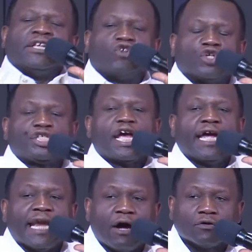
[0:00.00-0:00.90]
to
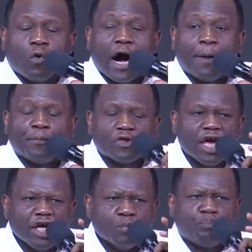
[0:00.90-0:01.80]
shine out, what happens?
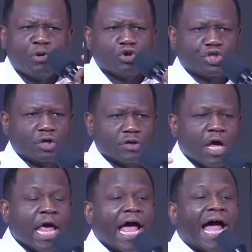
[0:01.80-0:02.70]
Implosion.
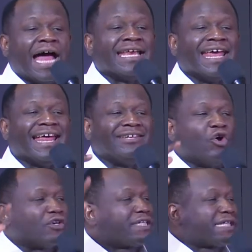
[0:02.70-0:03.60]
And
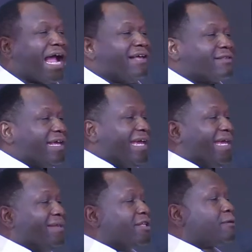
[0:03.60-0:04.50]
those stars
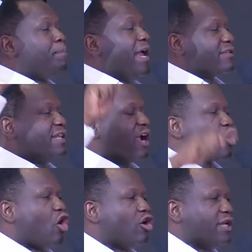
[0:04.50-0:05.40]
in space, they
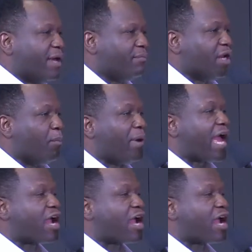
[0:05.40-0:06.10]
call them the black